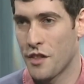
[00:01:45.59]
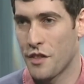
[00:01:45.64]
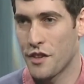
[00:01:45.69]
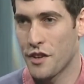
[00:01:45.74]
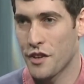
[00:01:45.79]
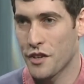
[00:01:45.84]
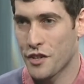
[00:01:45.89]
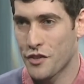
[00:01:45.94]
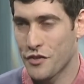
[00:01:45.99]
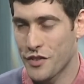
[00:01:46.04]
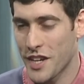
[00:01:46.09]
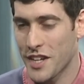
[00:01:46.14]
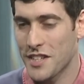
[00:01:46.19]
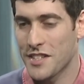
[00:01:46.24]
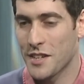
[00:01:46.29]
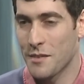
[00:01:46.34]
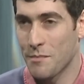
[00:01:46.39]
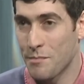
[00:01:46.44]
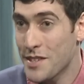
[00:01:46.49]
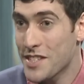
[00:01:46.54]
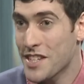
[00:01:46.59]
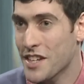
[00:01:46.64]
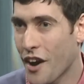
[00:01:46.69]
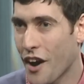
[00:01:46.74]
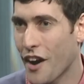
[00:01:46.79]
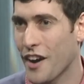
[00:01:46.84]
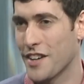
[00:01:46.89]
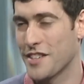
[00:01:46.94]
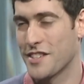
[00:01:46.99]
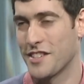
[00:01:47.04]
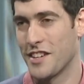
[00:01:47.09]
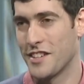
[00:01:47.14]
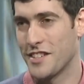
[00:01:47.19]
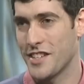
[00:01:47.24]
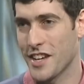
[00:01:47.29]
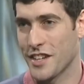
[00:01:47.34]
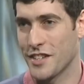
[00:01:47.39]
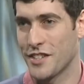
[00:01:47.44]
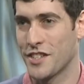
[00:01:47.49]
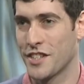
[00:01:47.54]
They're creating beating hearts in a
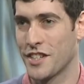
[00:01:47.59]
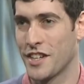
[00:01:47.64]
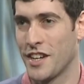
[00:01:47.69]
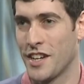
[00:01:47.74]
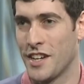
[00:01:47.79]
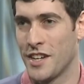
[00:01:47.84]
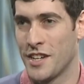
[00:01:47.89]
dish.